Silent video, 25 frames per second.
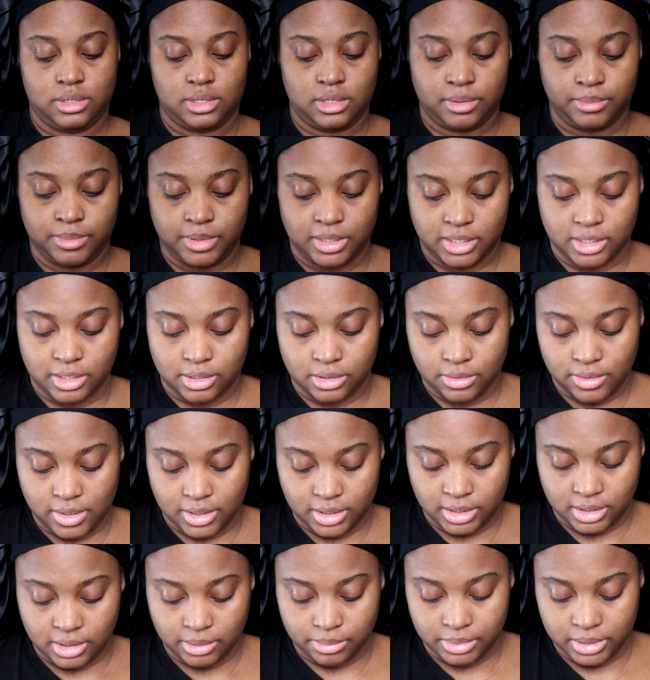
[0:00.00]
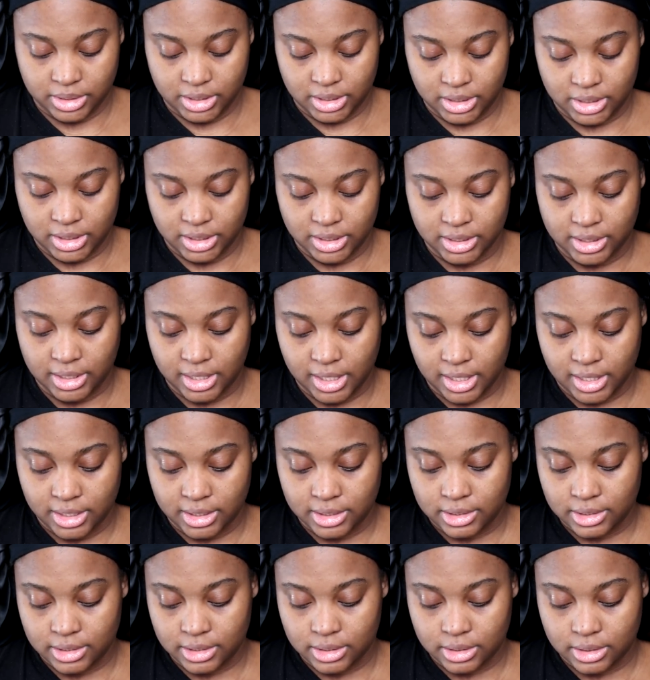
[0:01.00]
Let me see, do I need the blue cheese
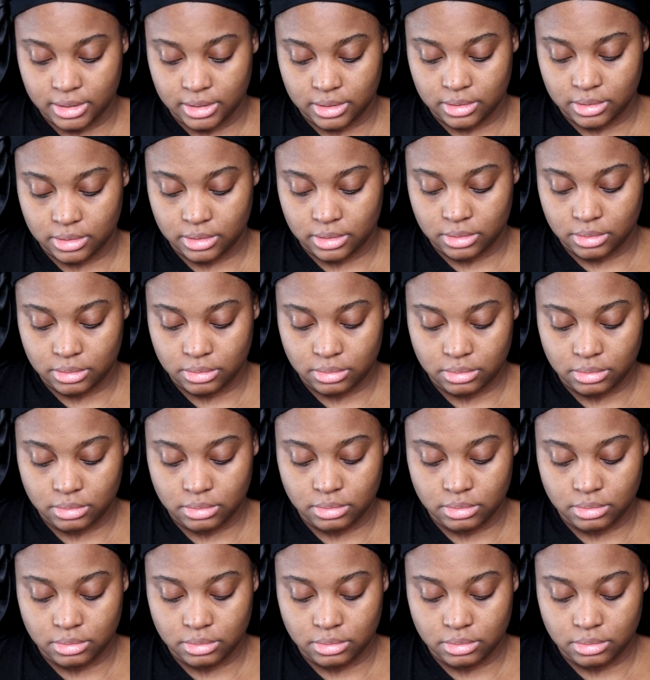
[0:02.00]
nuts?